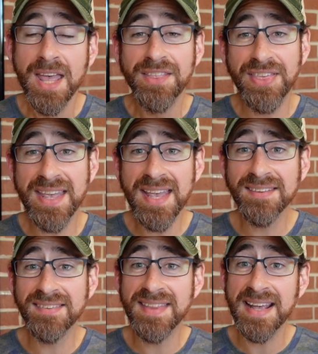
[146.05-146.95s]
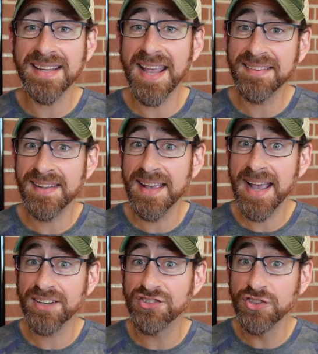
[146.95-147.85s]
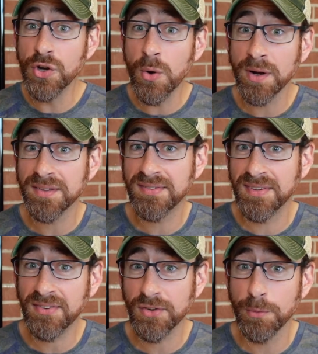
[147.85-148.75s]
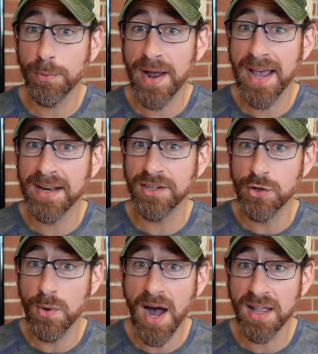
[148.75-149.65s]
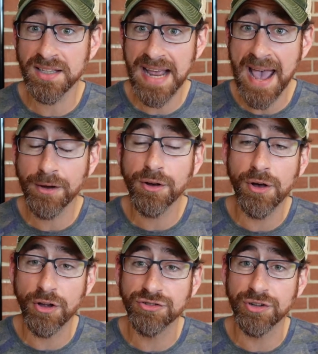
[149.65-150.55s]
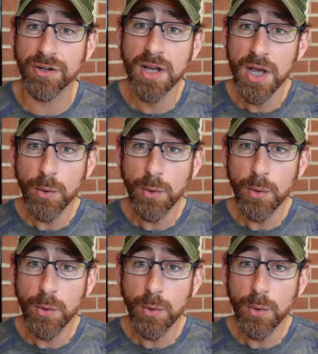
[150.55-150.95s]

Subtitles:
Thing is that Case IH nor its sister brand New Holland Agriculture,